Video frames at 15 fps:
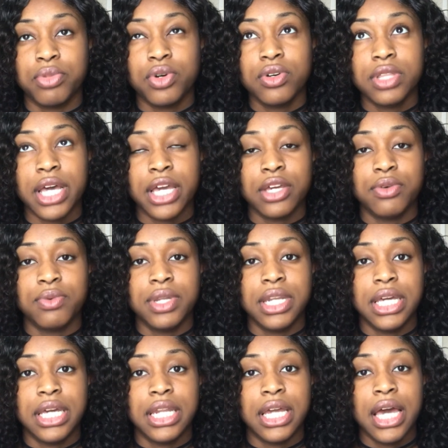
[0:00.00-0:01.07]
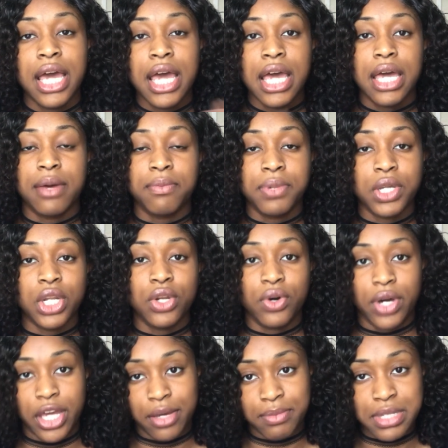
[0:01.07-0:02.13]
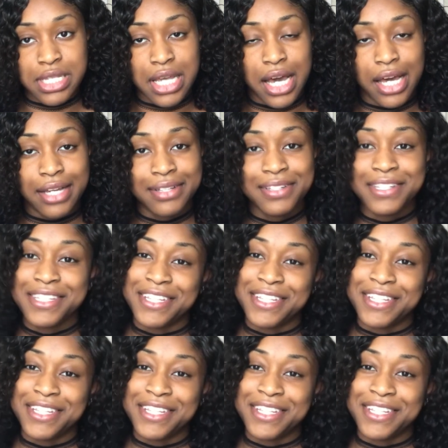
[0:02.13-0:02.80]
book that you would need and put it on Amazon.